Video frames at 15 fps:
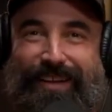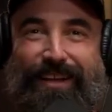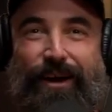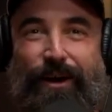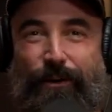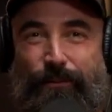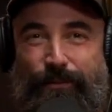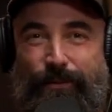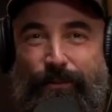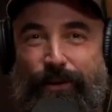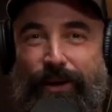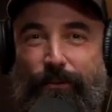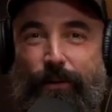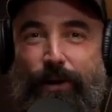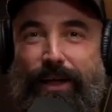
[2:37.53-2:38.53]
No, we're
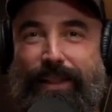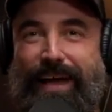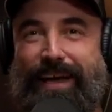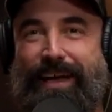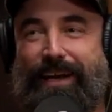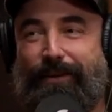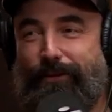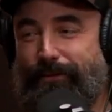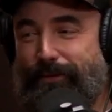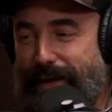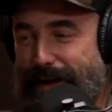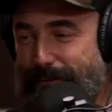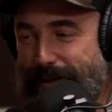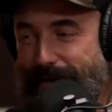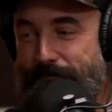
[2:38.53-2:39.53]
not we're not that kind of a
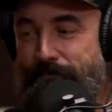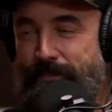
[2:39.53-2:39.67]
family.